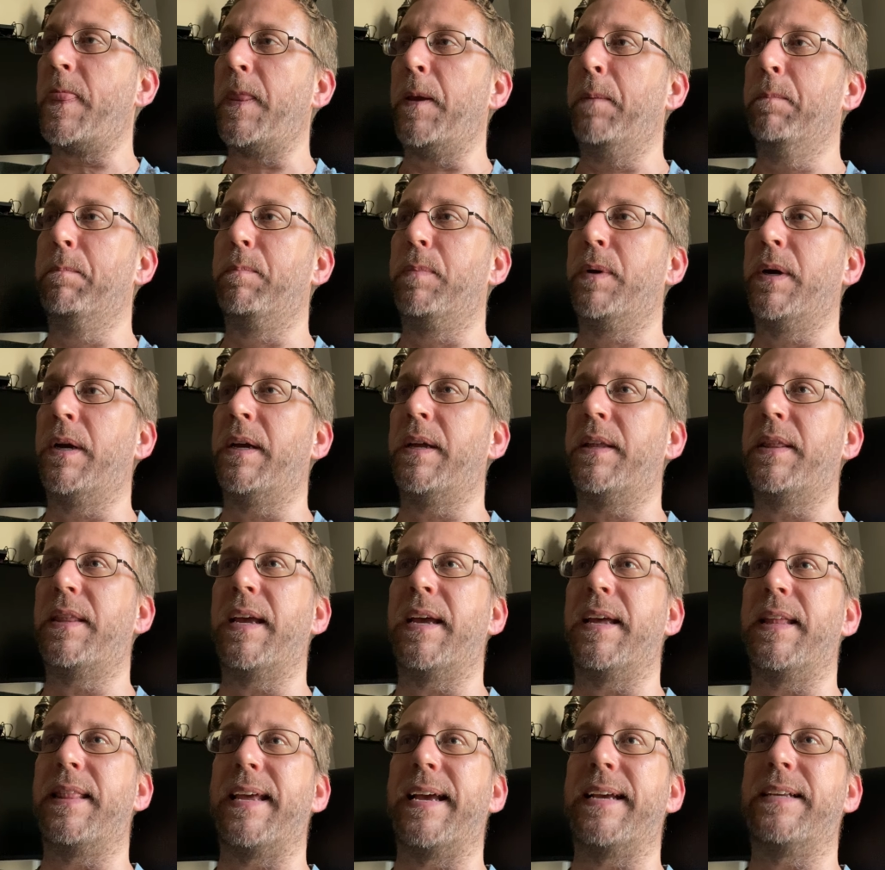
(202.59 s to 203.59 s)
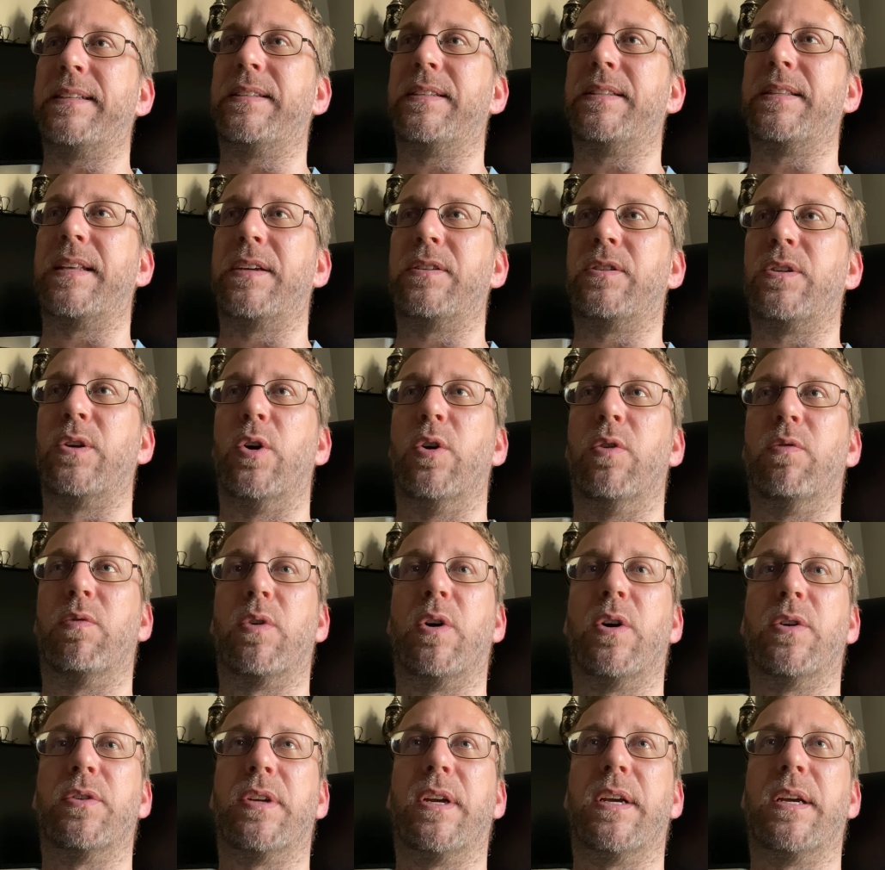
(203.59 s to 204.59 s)
But that's the
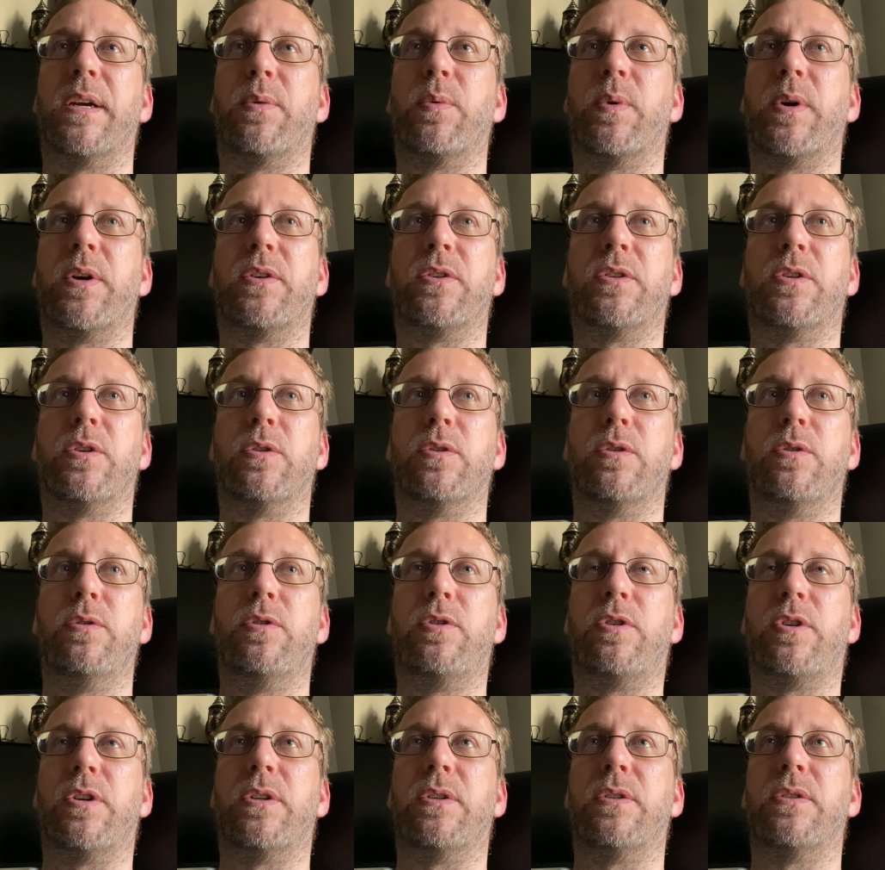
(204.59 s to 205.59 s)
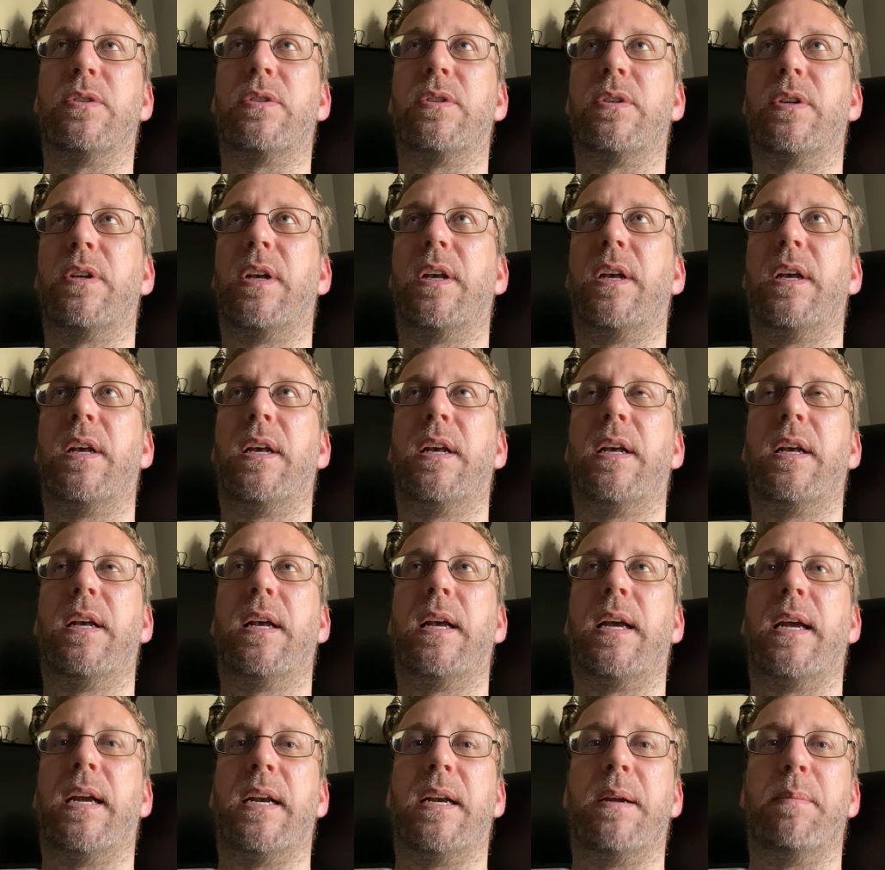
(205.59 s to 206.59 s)
overall takeaway. Solutions
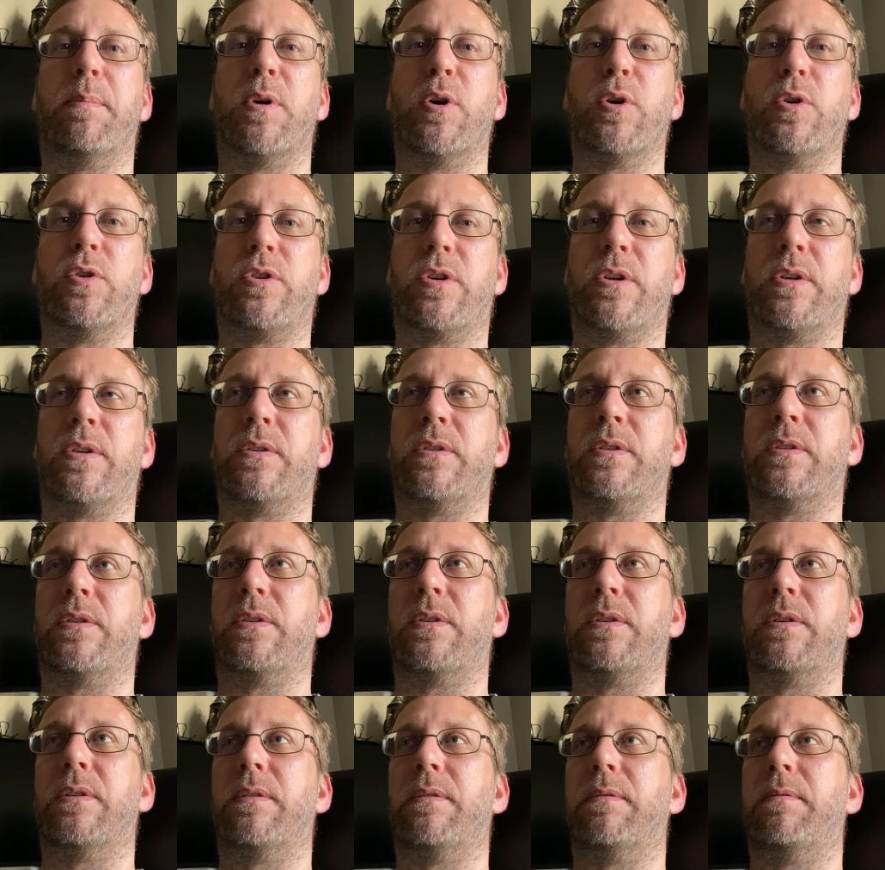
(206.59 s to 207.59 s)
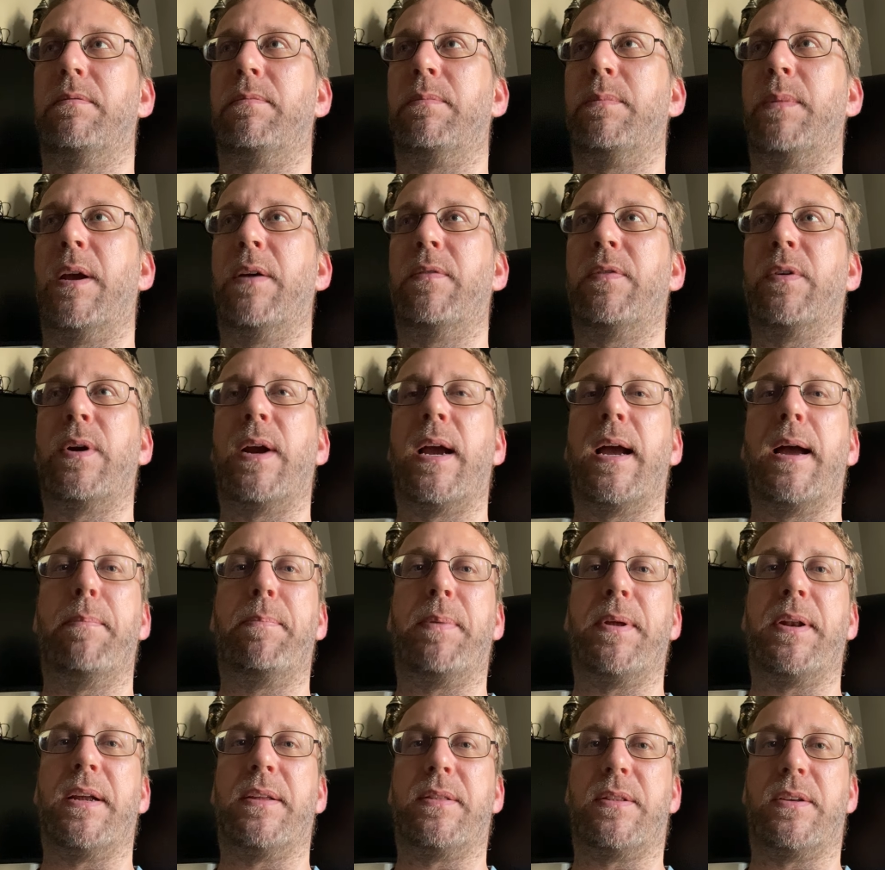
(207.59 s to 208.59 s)
and emotions never
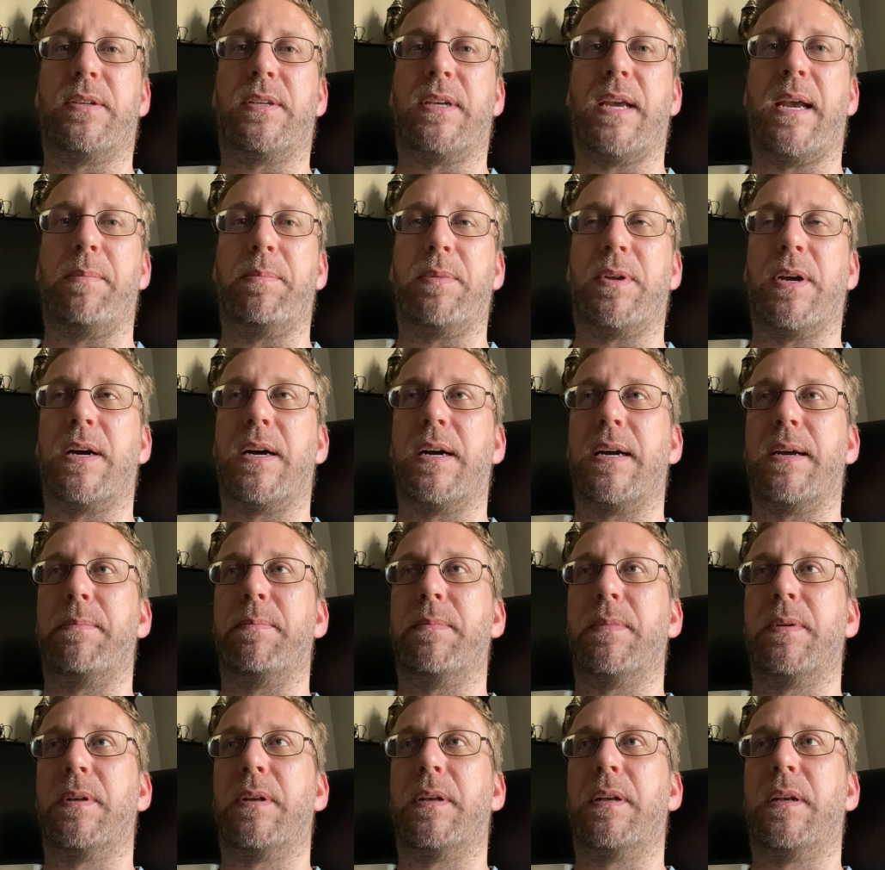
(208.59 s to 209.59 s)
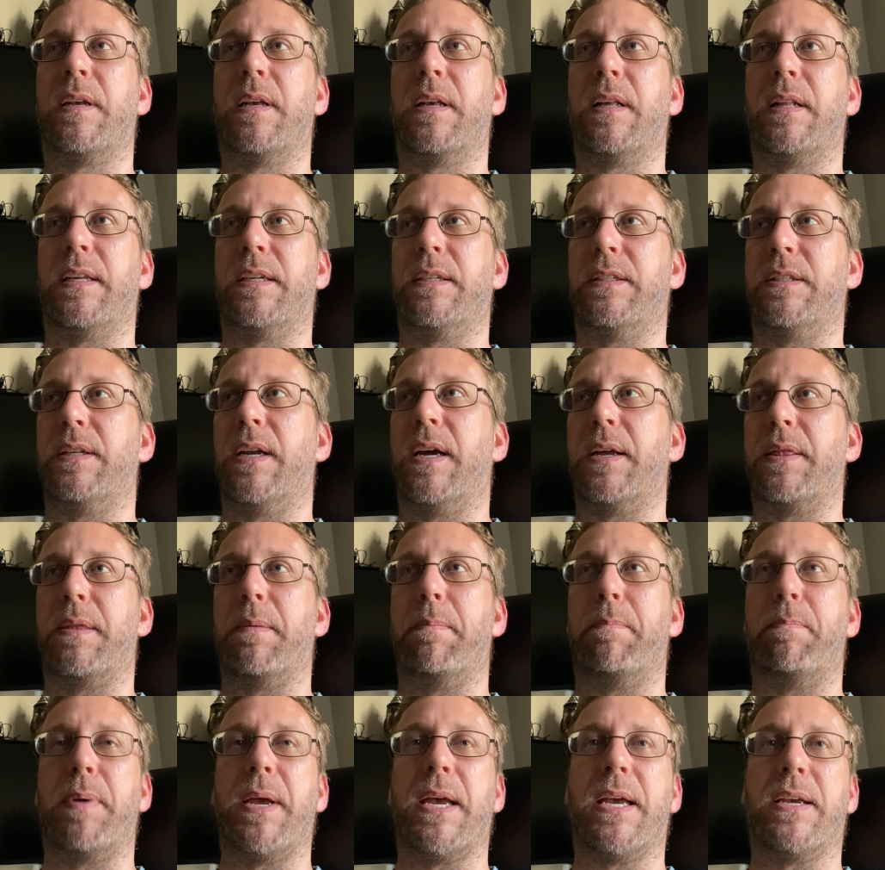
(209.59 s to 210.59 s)
happen at the same time. At least not the
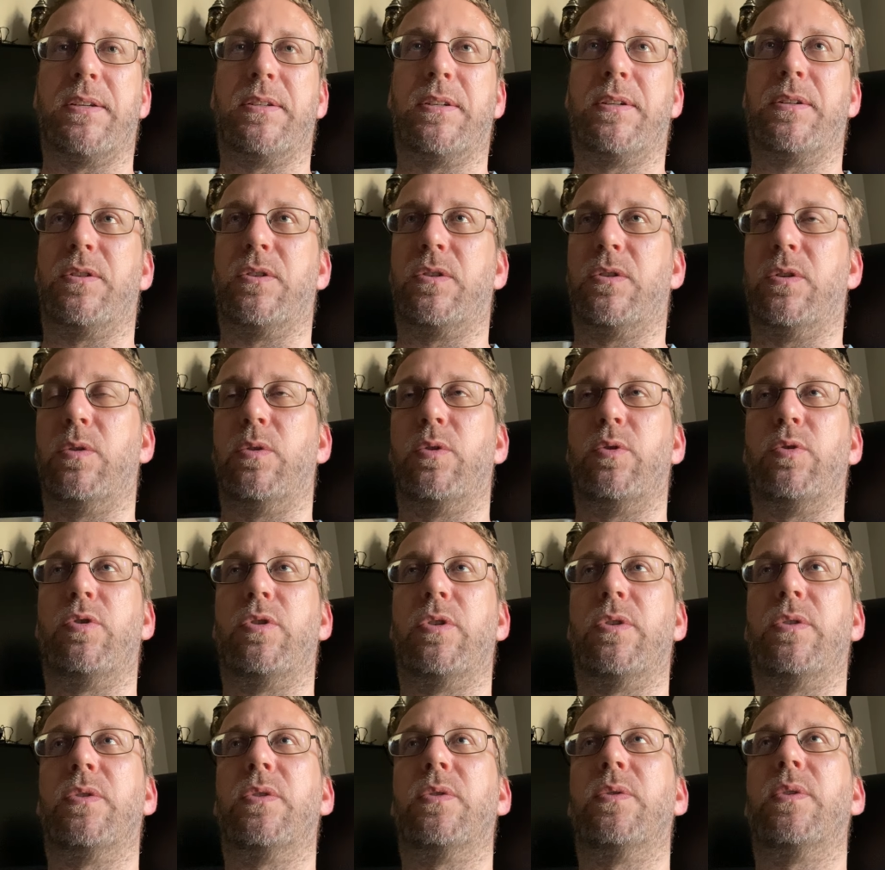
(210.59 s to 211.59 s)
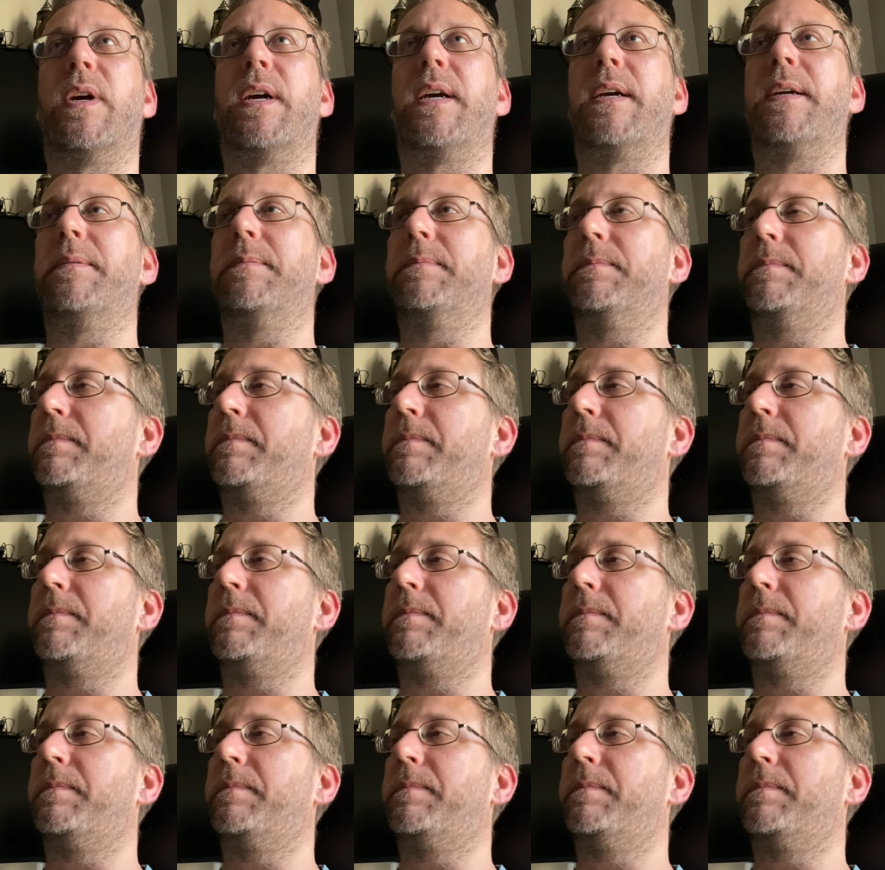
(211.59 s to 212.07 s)
best solutions, right?